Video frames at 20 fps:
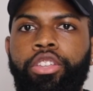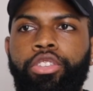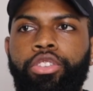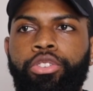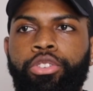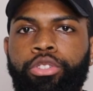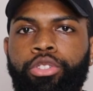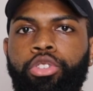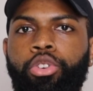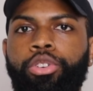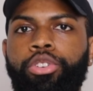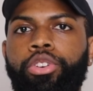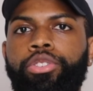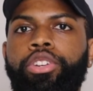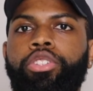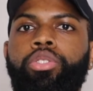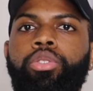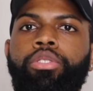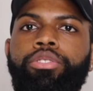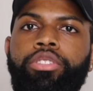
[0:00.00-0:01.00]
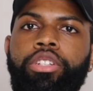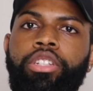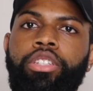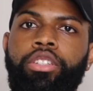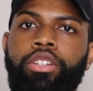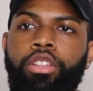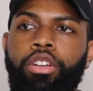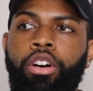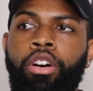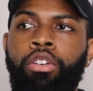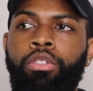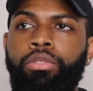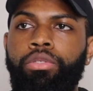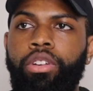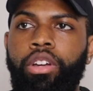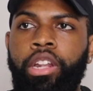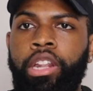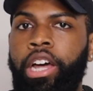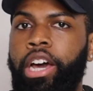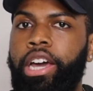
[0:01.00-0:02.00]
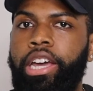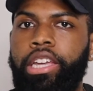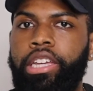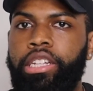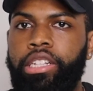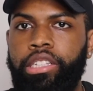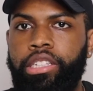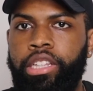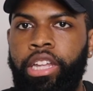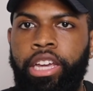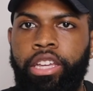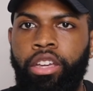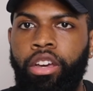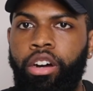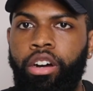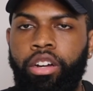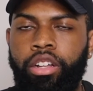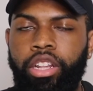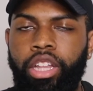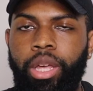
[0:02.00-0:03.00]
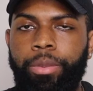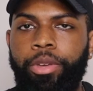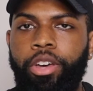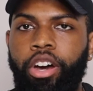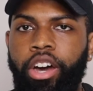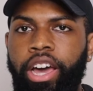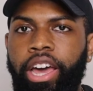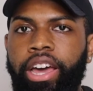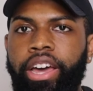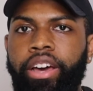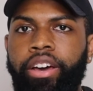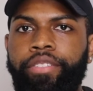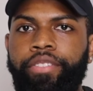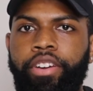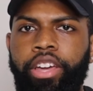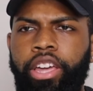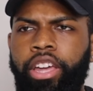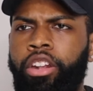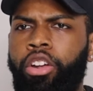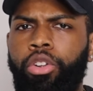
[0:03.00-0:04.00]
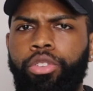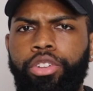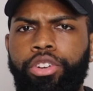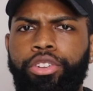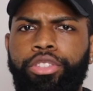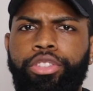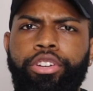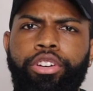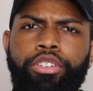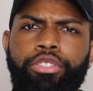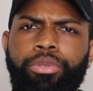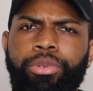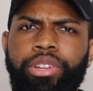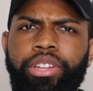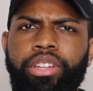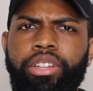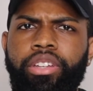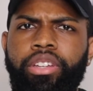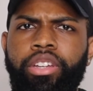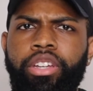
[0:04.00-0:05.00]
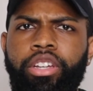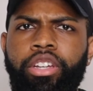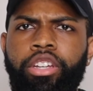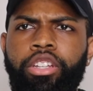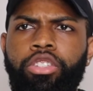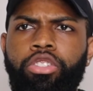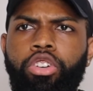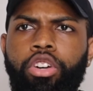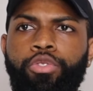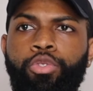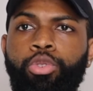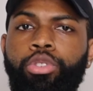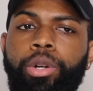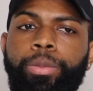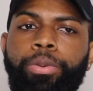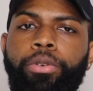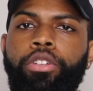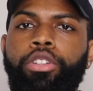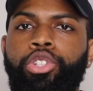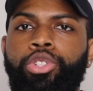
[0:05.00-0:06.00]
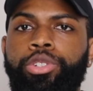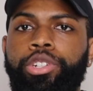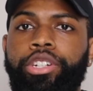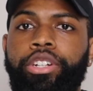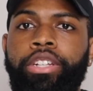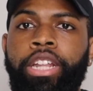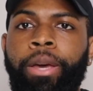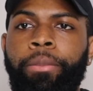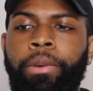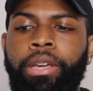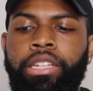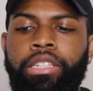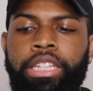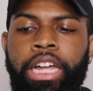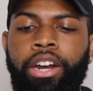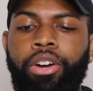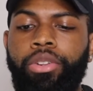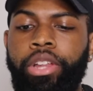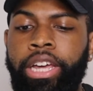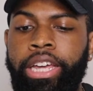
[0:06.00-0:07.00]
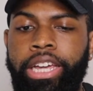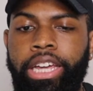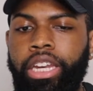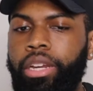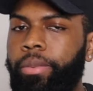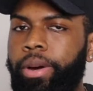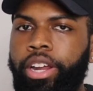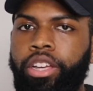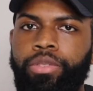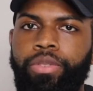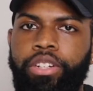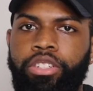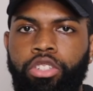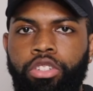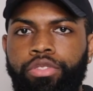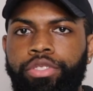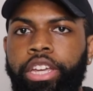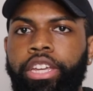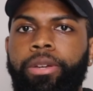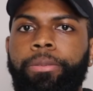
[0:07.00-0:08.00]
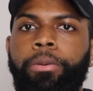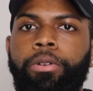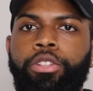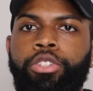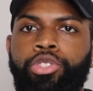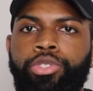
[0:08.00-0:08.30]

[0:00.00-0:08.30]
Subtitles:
you're showing your disloyalty to the own alliance that y'all claim y'all have in only the third week. So if you can pull the trigger, that means that'll let anybody else fight up. They can pull the